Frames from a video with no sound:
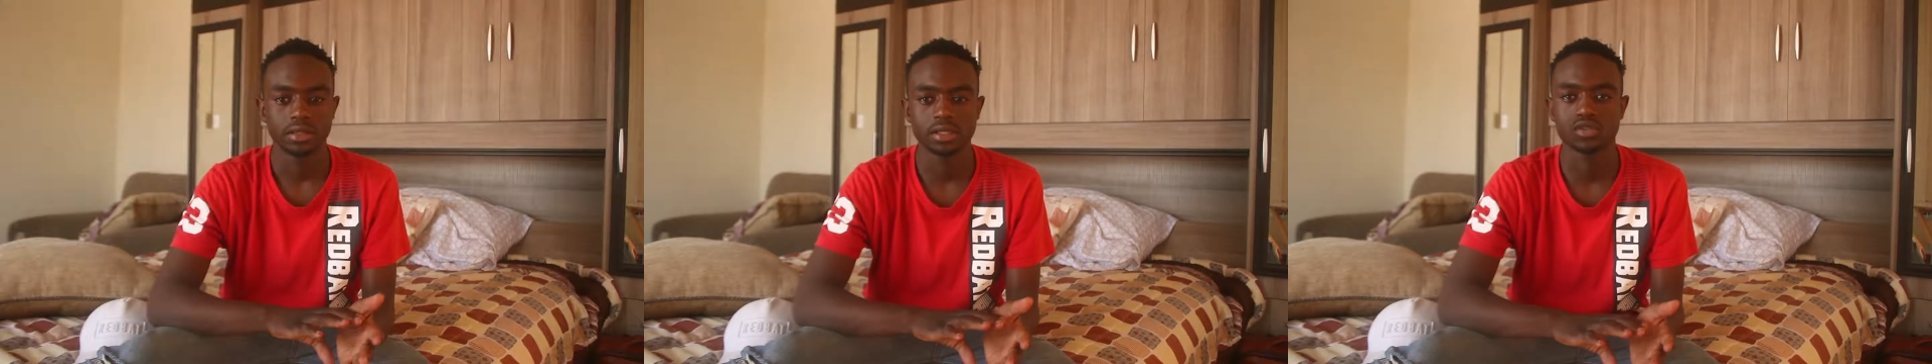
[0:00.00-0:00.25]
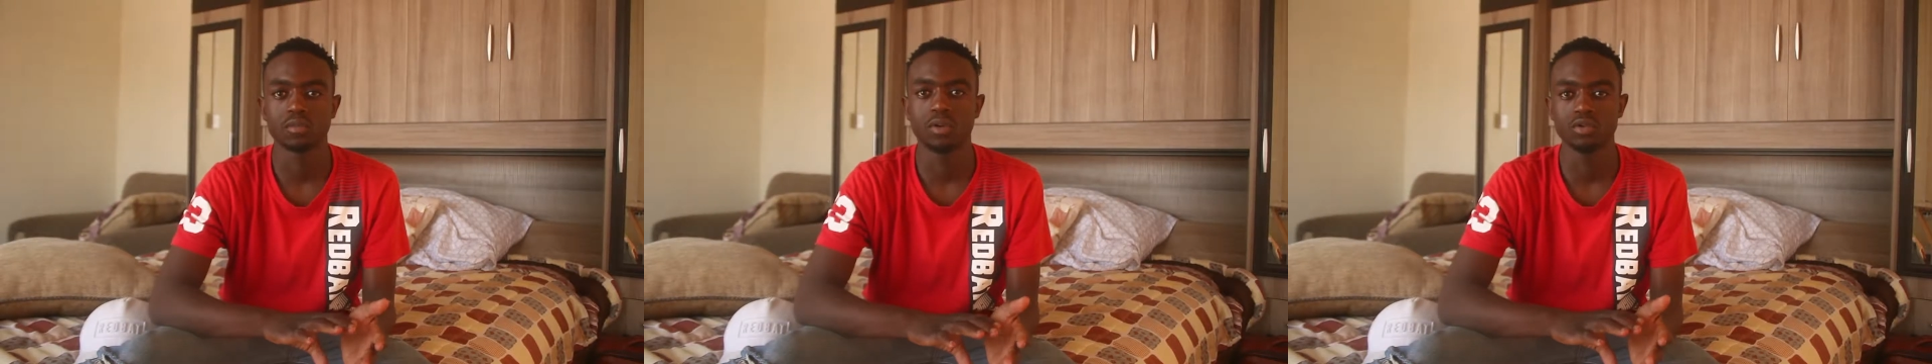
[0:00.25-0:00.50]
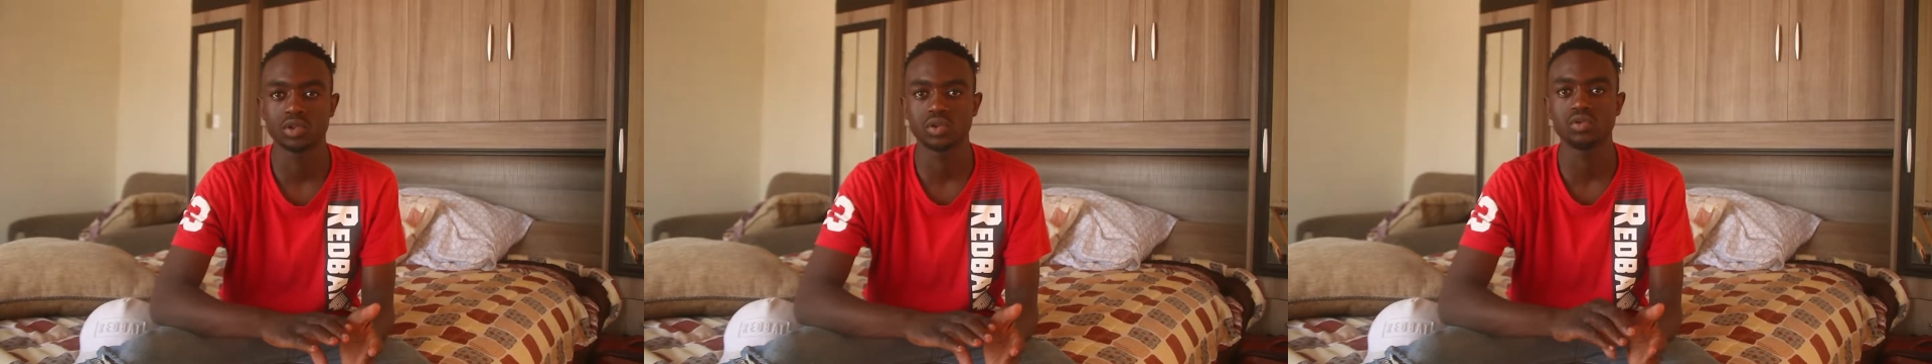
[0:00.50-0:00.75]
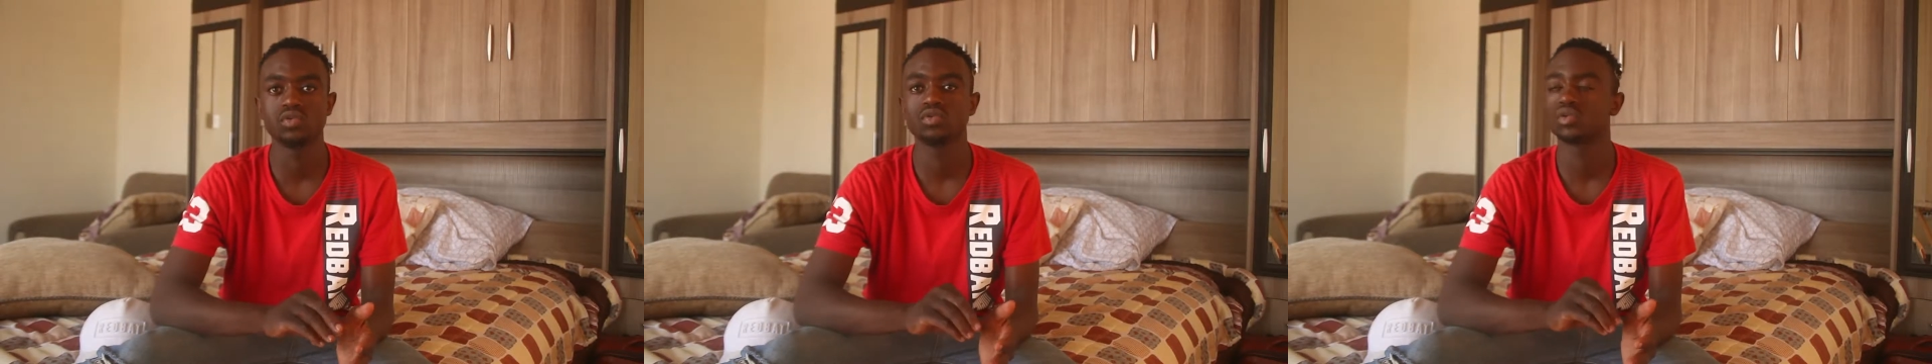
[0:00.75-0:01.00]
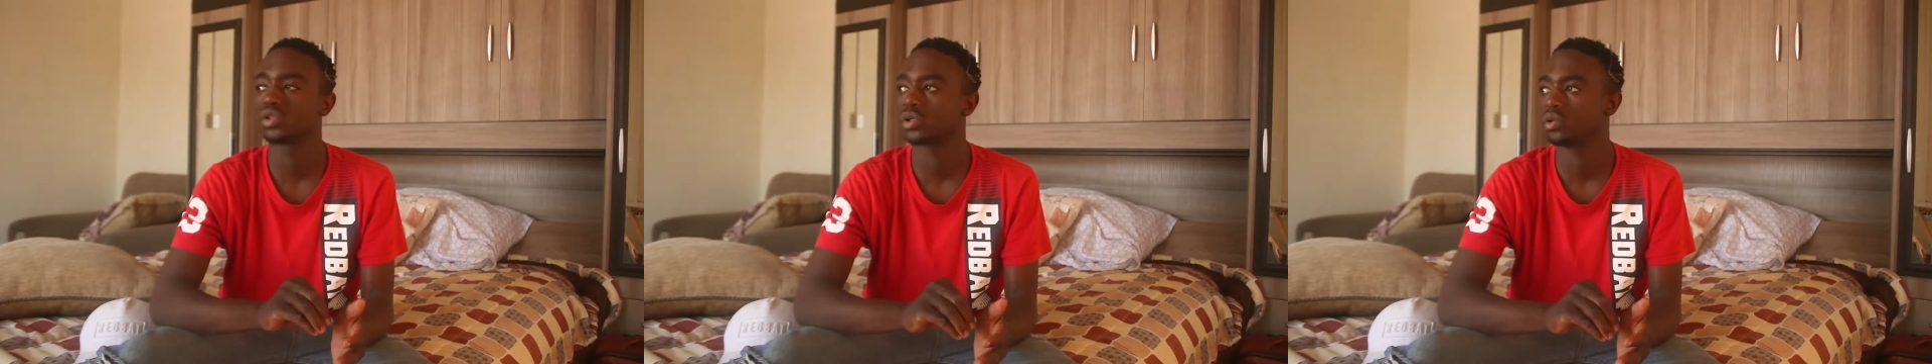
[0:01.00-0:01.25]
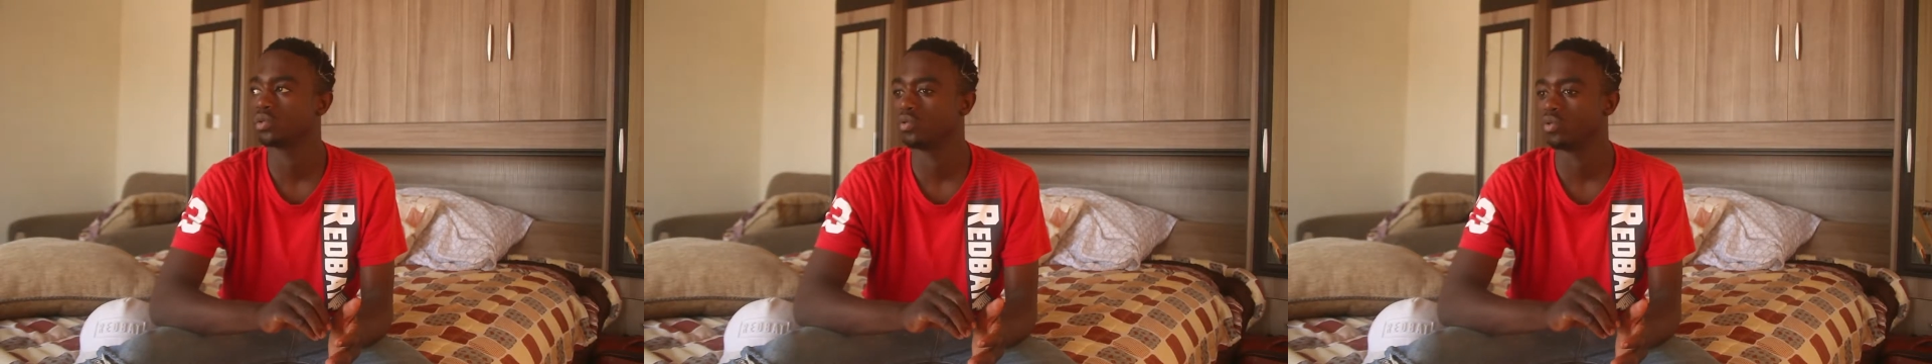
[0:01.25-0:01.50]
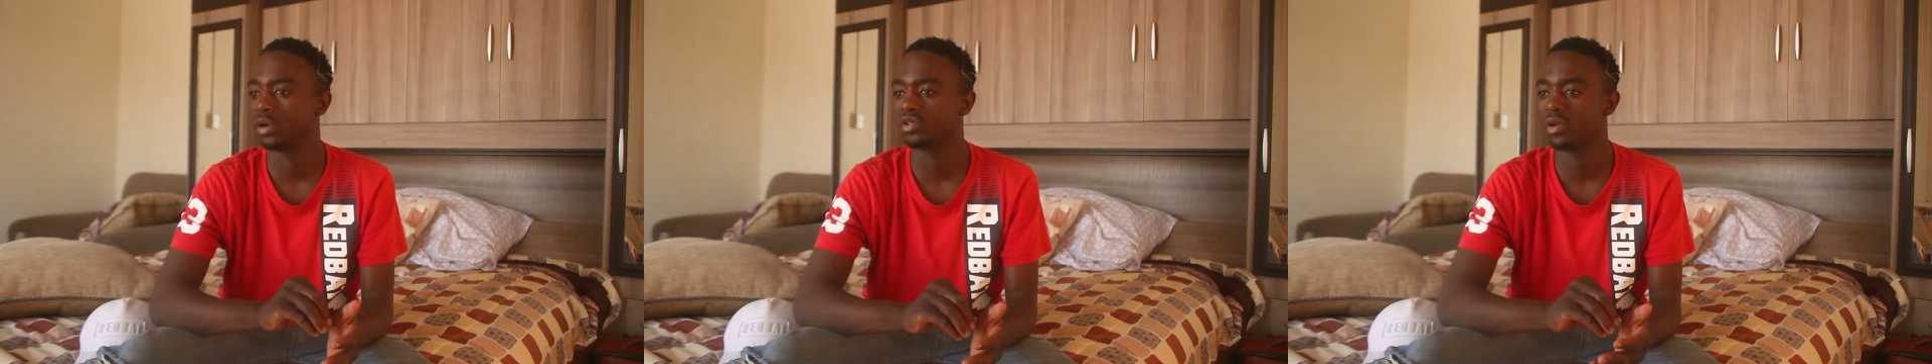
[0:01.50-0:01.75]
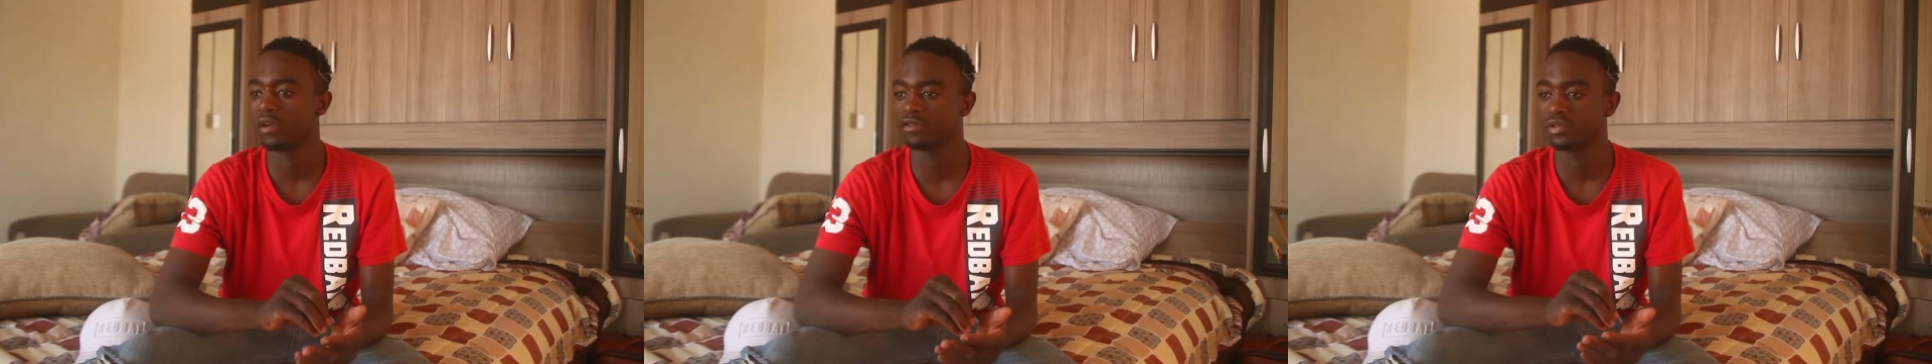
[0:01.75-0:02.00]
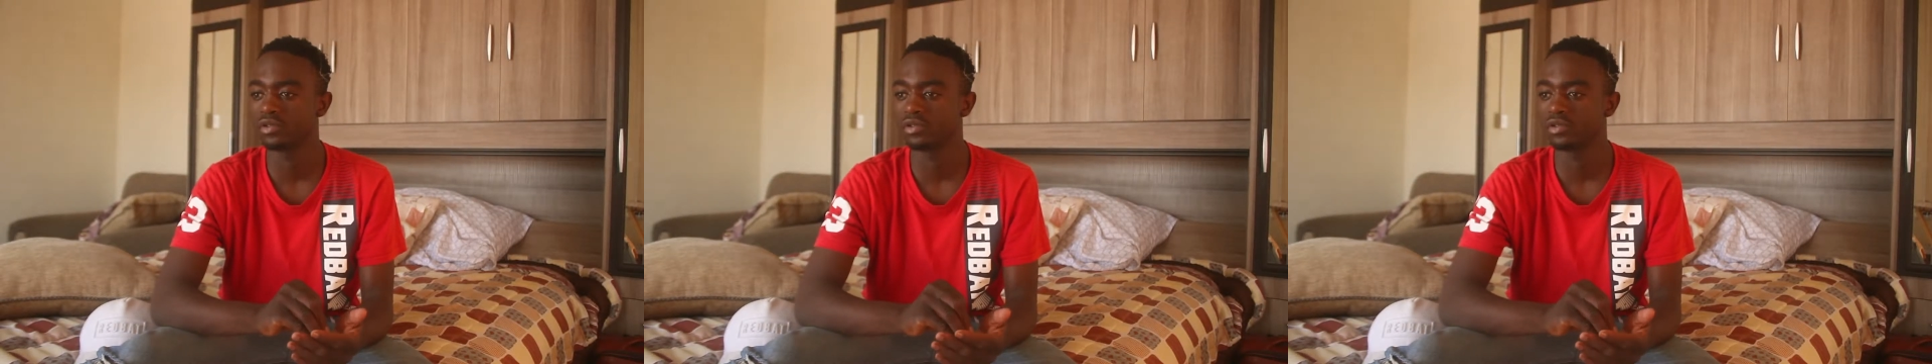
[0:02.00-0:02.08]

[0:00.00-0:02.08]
they're supposed to. So what you have to